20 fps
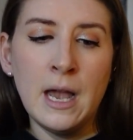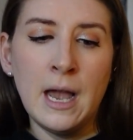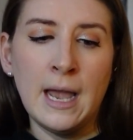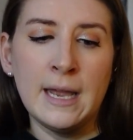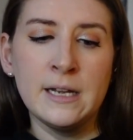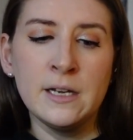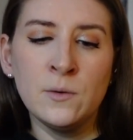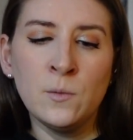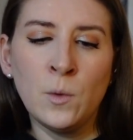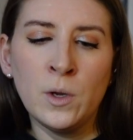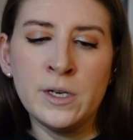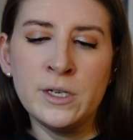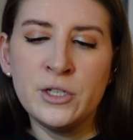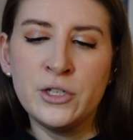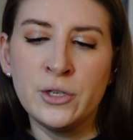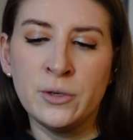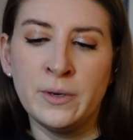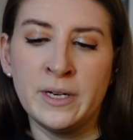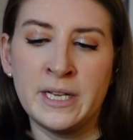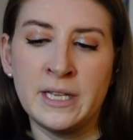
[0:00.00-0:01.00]
I didn't want to
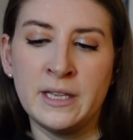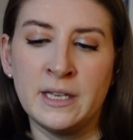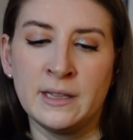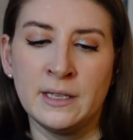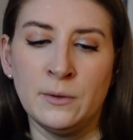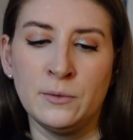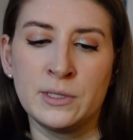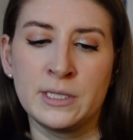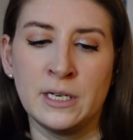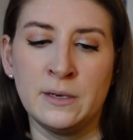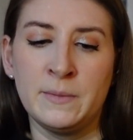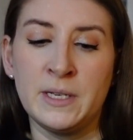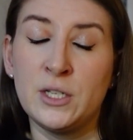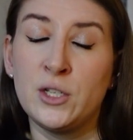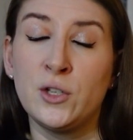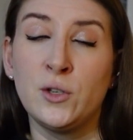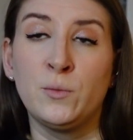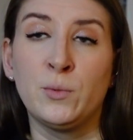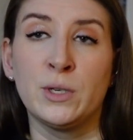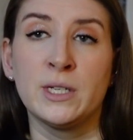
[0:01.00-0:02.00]
do anything that was going to be
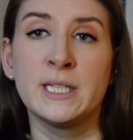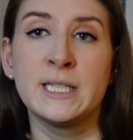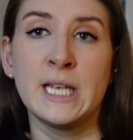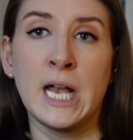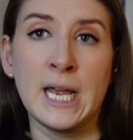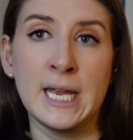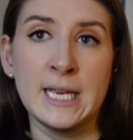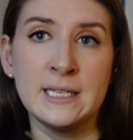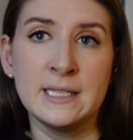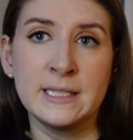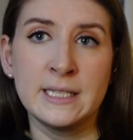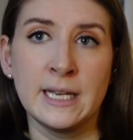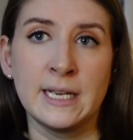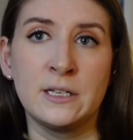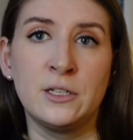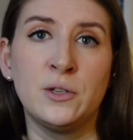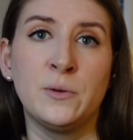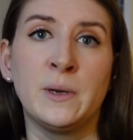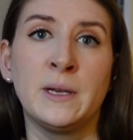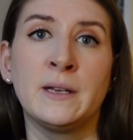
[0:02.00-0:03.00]
too precise,
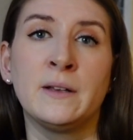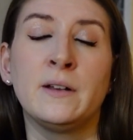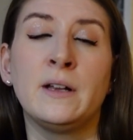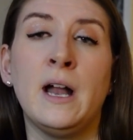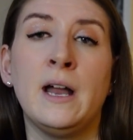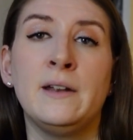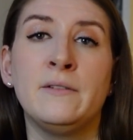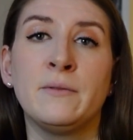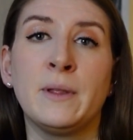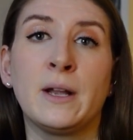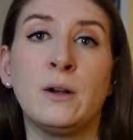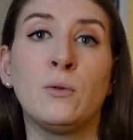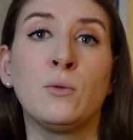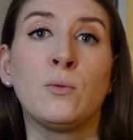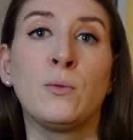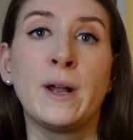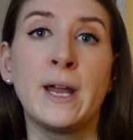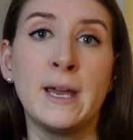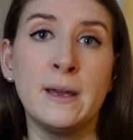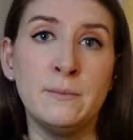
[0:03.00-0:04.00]
like doing kind of like a
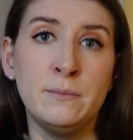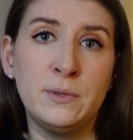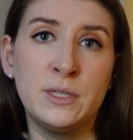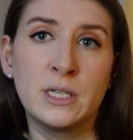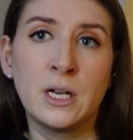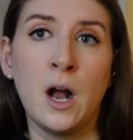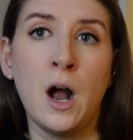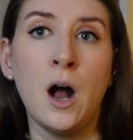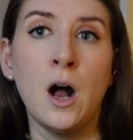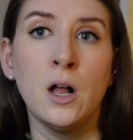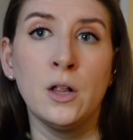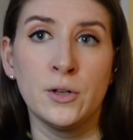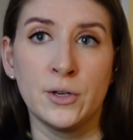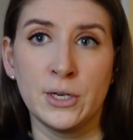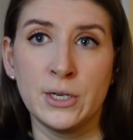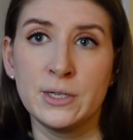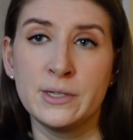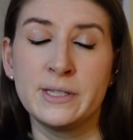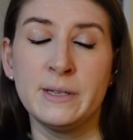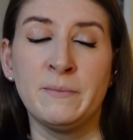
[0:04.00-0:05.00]
ribbed
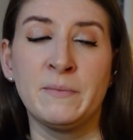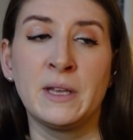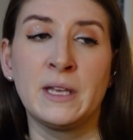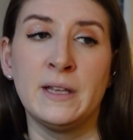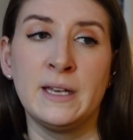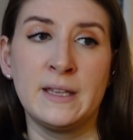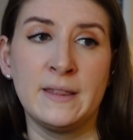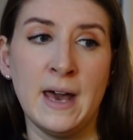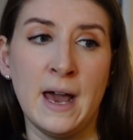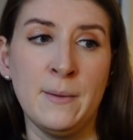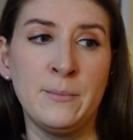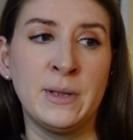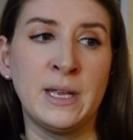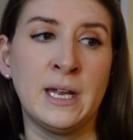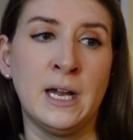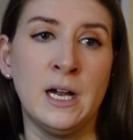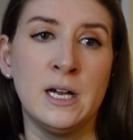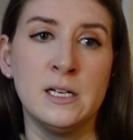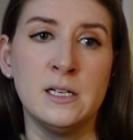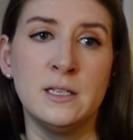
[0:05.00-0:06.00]
collar or something like that,
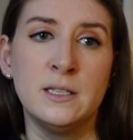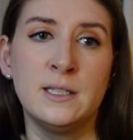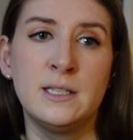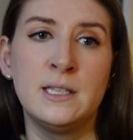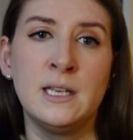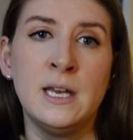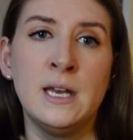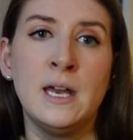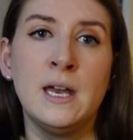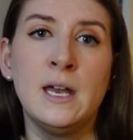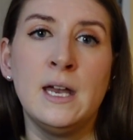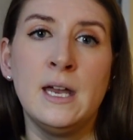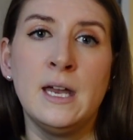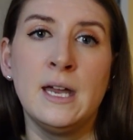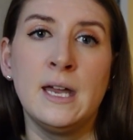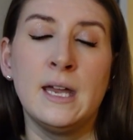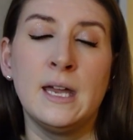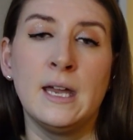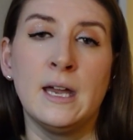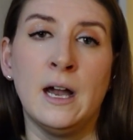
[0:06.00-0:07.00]
because
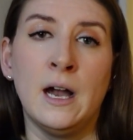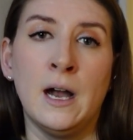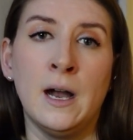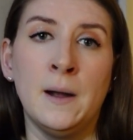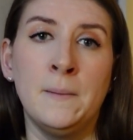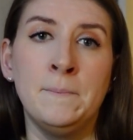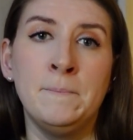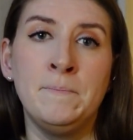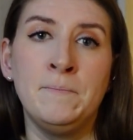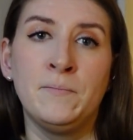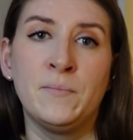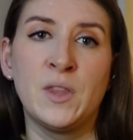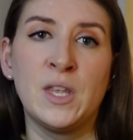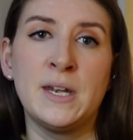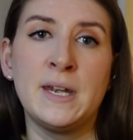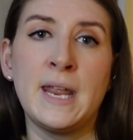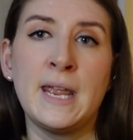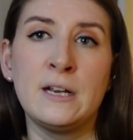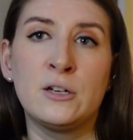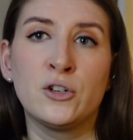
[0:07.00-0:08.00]
the
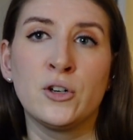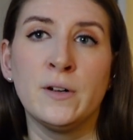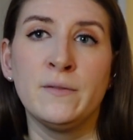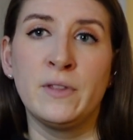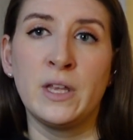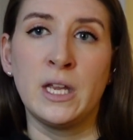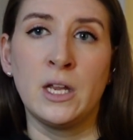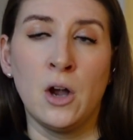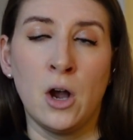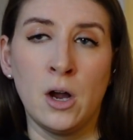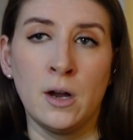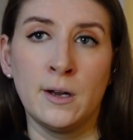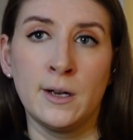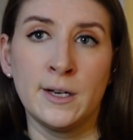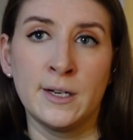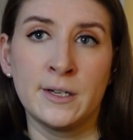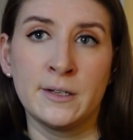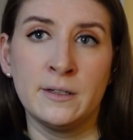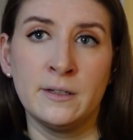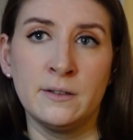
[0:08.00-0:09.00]
nature of the
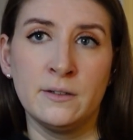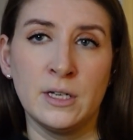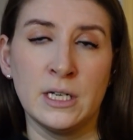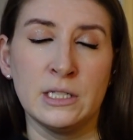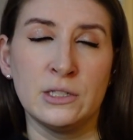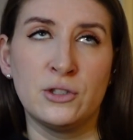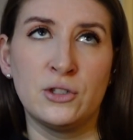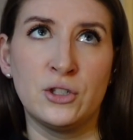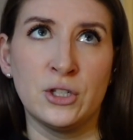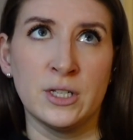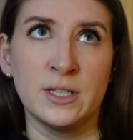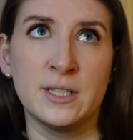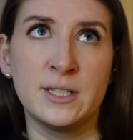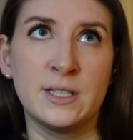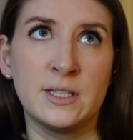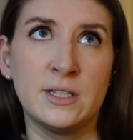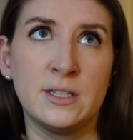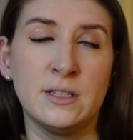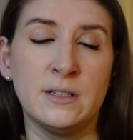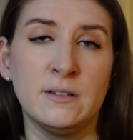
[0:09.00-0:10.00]
yarn is
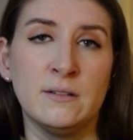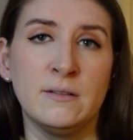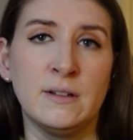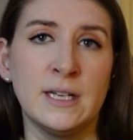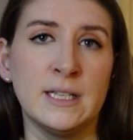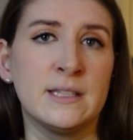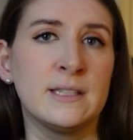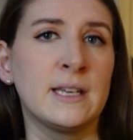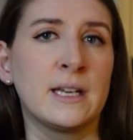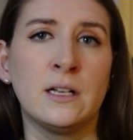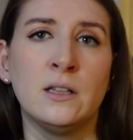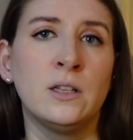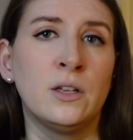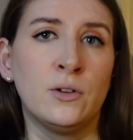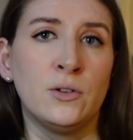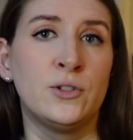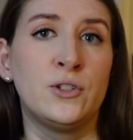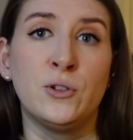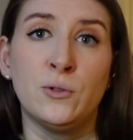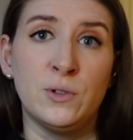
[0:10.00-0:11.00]
just, it's like a
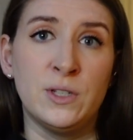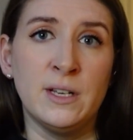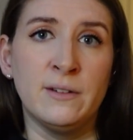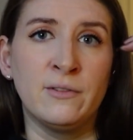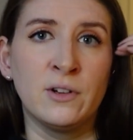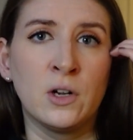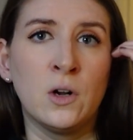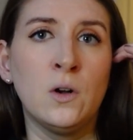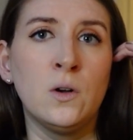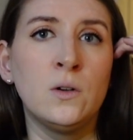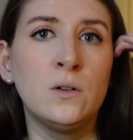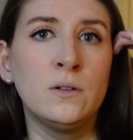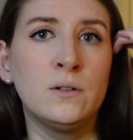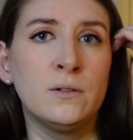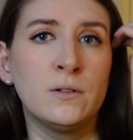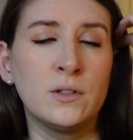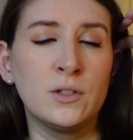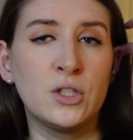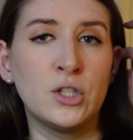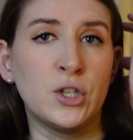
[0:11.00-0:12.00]
little too
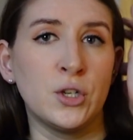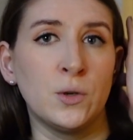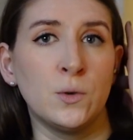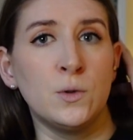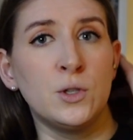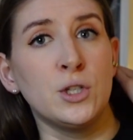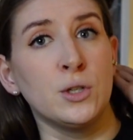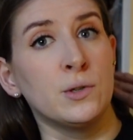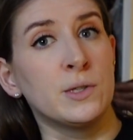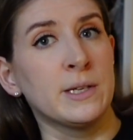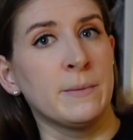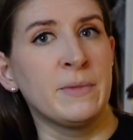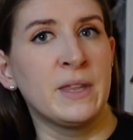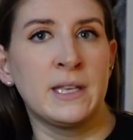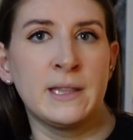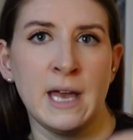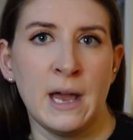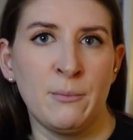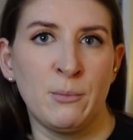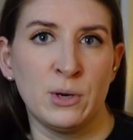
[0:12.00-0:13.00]
difficult to do
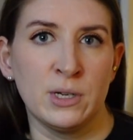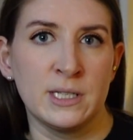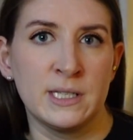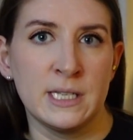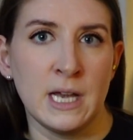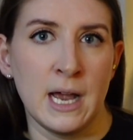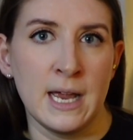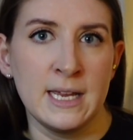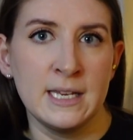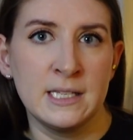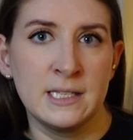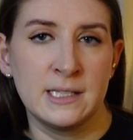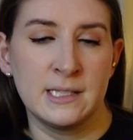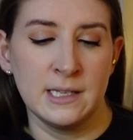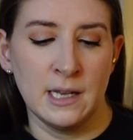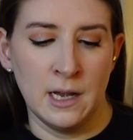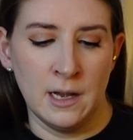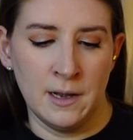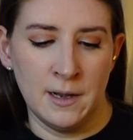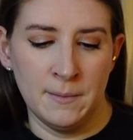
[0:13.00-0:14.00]
something that
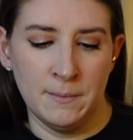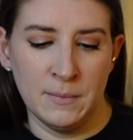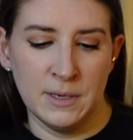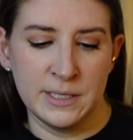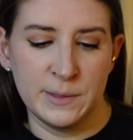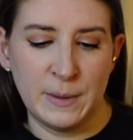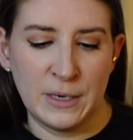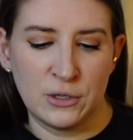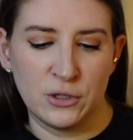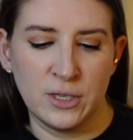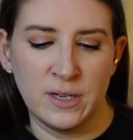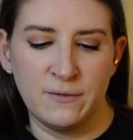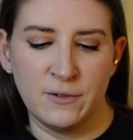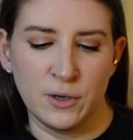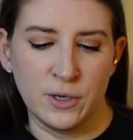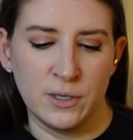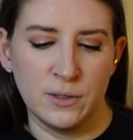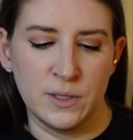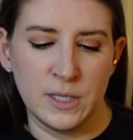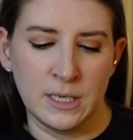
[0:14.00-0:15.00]
precise, especially if
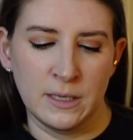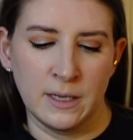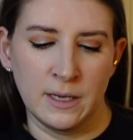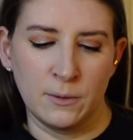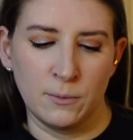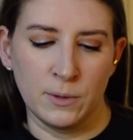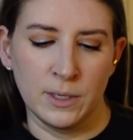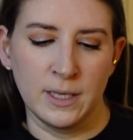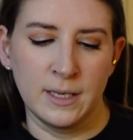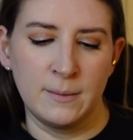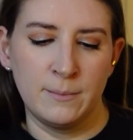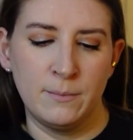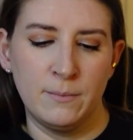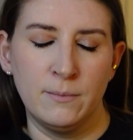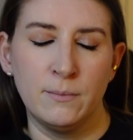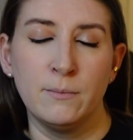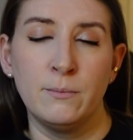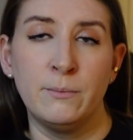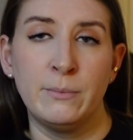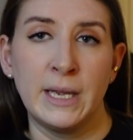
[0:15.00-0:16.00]
you're using like really
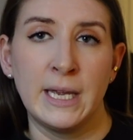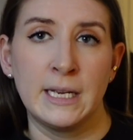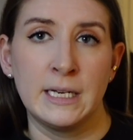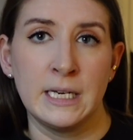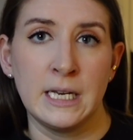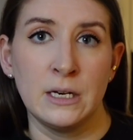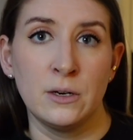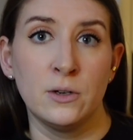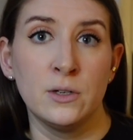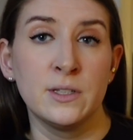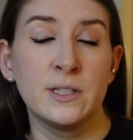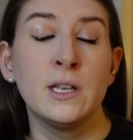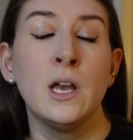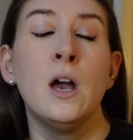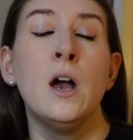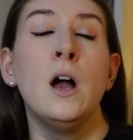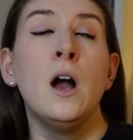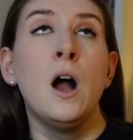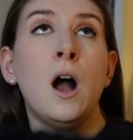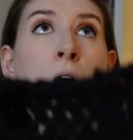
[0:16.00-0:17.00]
big needles.
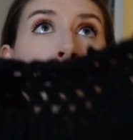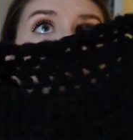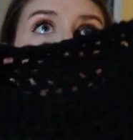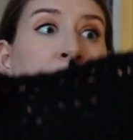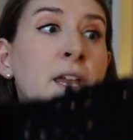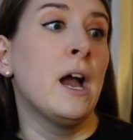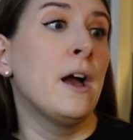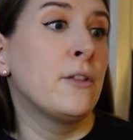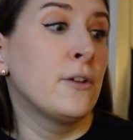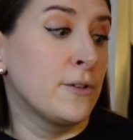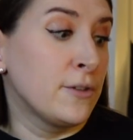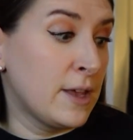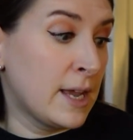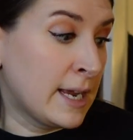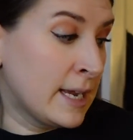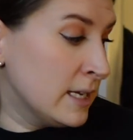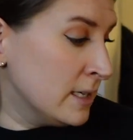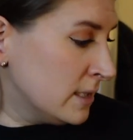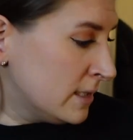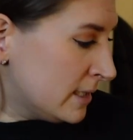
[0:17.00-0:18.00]
The other
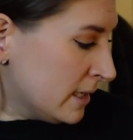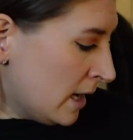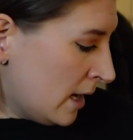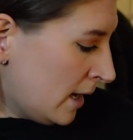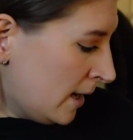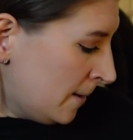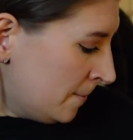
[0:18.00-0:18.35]
thing is,